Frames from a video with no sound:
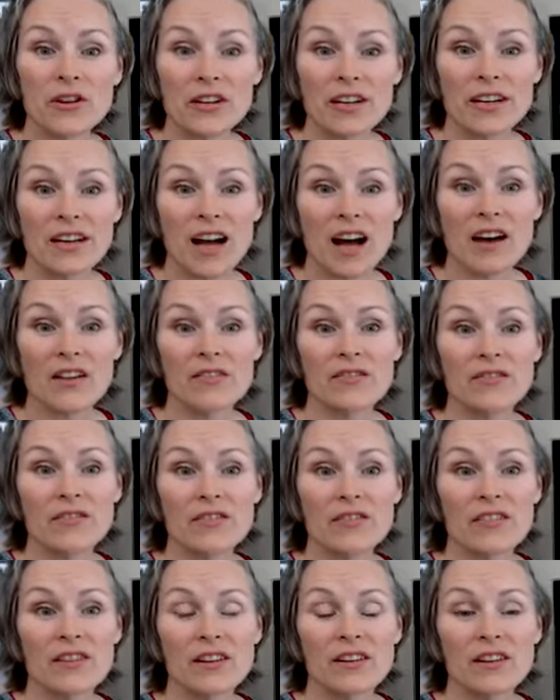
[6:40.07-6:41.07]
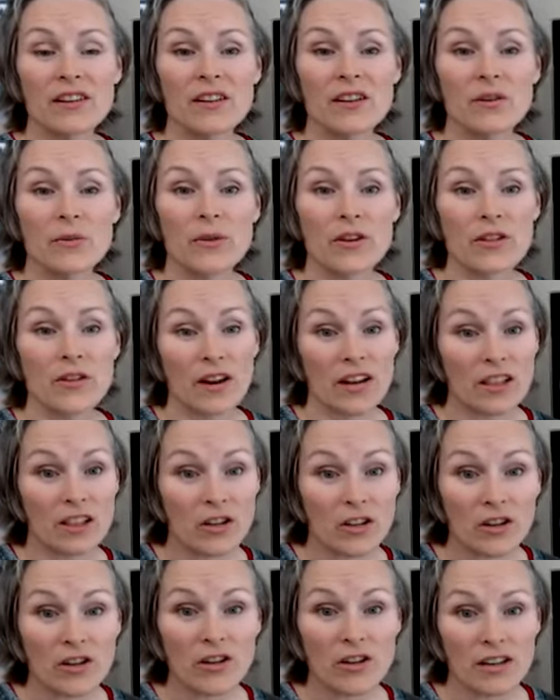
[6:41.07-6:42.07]
enough, whether I
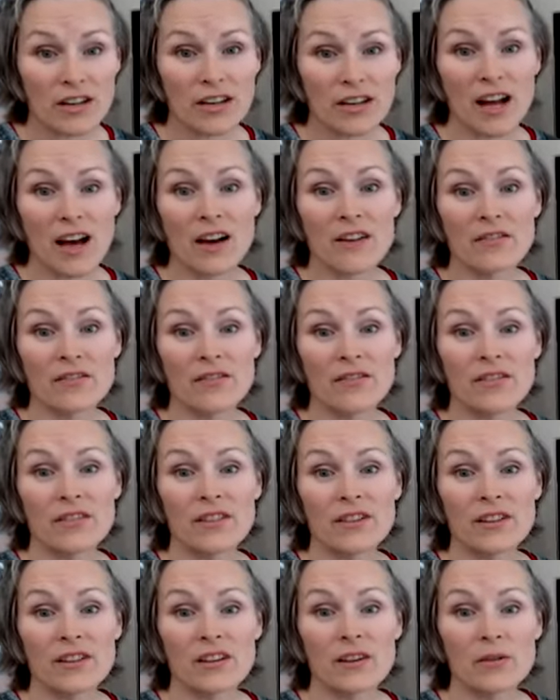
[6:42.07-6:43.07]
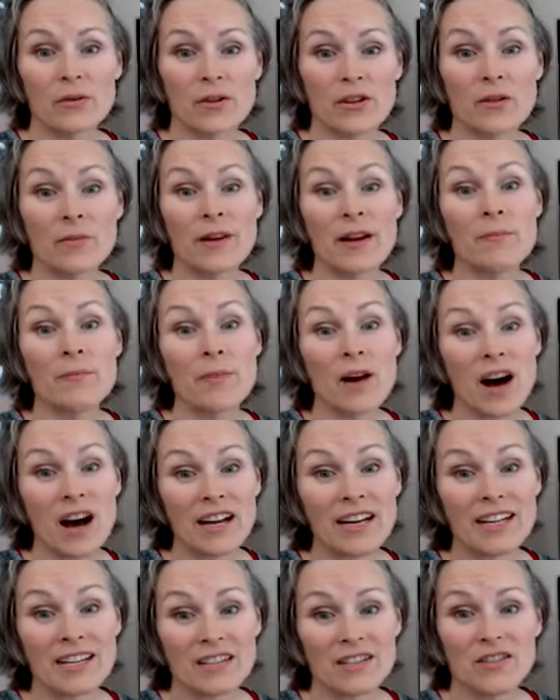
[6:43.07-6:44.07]
look good enough, whether my
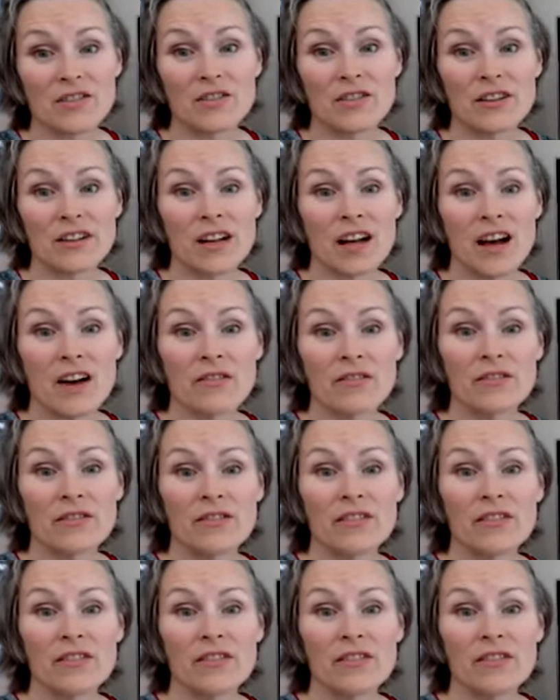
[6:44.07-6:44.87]
body is good enough.